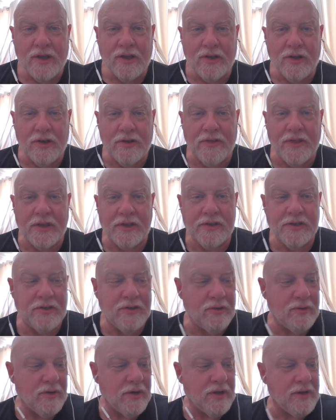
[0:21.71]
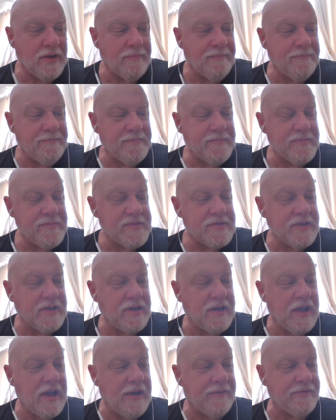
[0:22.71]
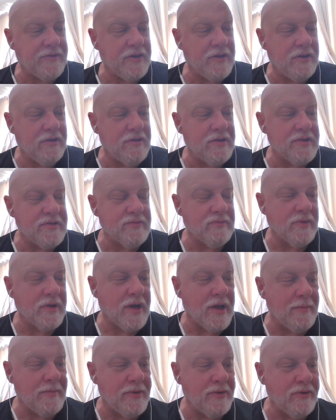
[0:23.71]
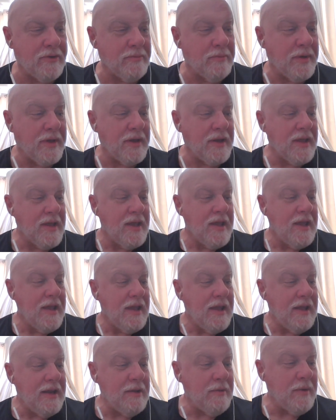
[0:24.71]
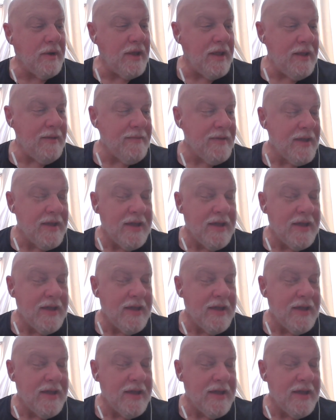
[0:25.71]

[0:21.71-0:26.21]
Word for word: good a thing to do on a Sunday afternoon as what I'm doing. But anyway,